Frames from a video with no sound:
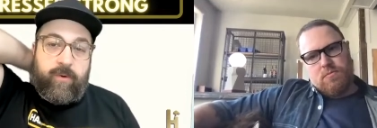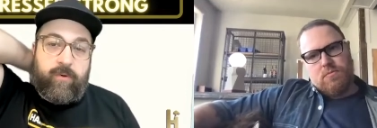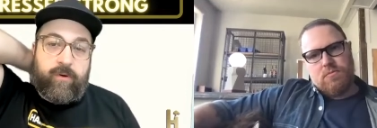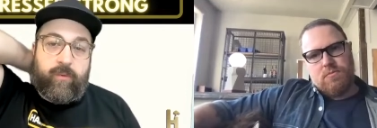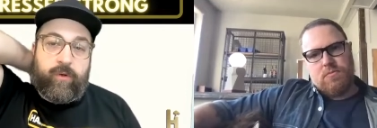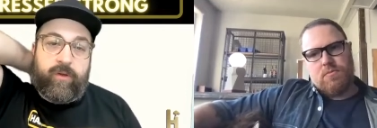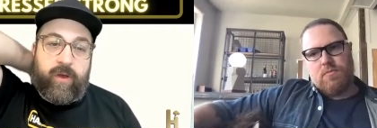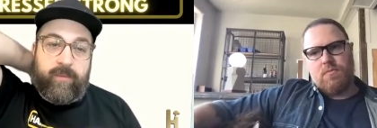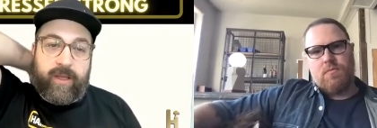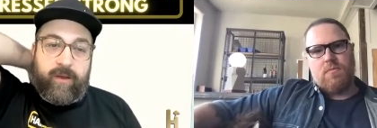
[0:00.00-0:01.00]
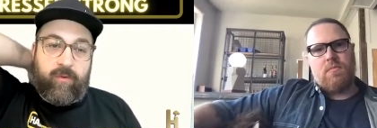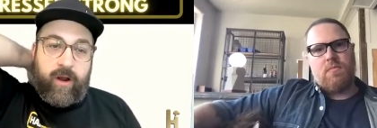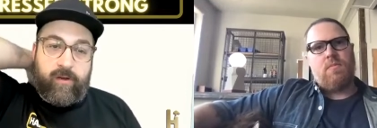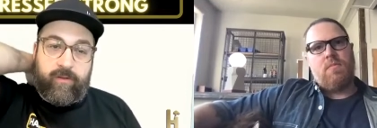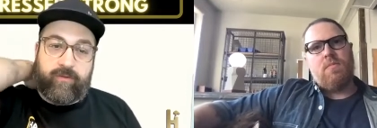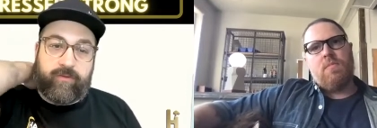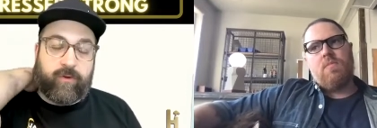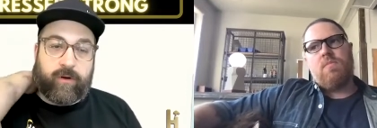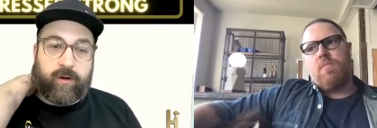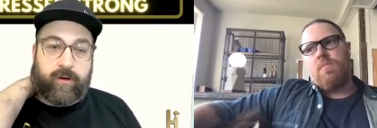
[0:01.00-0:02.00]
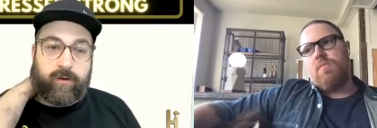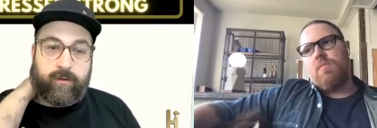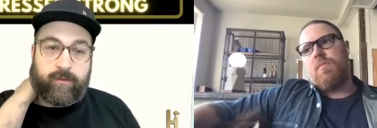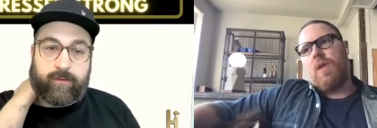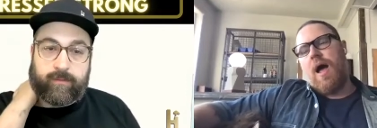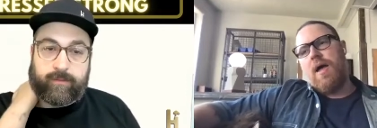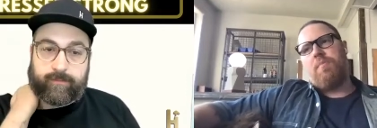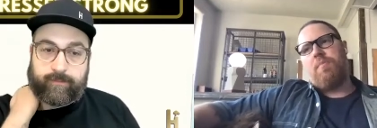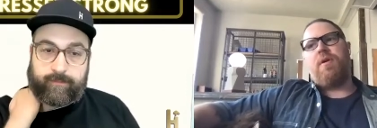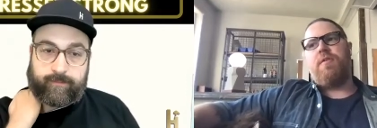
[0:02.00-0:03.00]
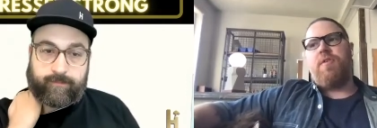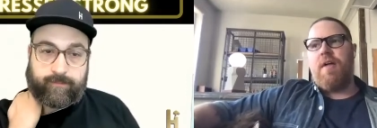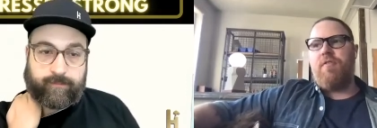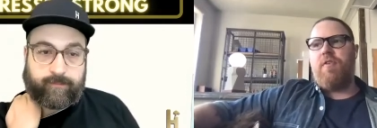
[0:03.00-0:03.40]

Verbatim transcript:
Speaker 1: or were you able to get right on the floor?
Speaker 2: I apprenticed. I